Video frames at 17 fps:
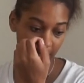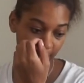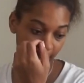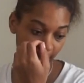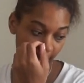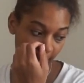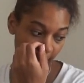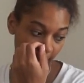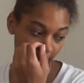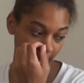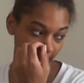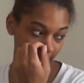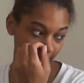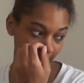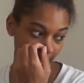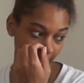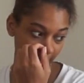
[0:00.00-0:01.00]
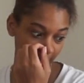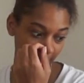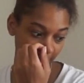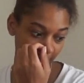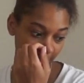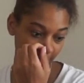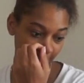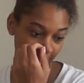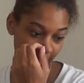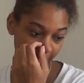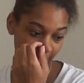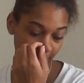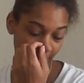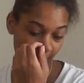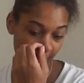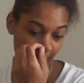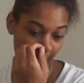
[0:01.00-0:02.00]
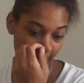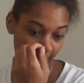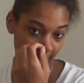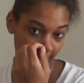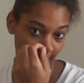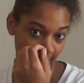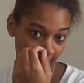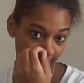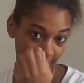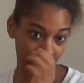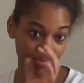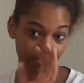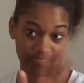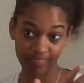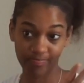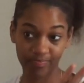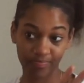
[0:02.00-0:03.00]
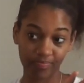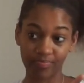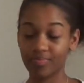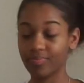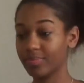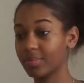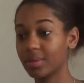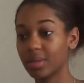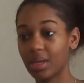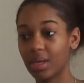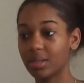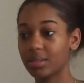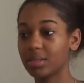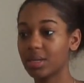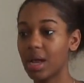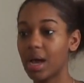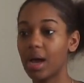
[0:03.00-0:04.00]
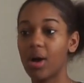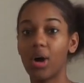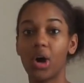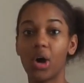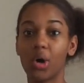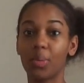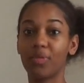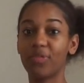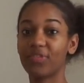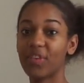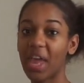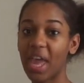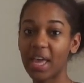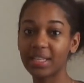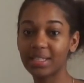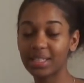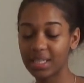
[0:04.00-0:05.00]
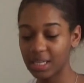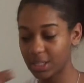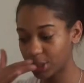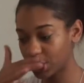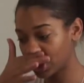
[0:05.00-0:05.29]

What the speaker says: to be what I want it to be, so that's why it's not all fancy and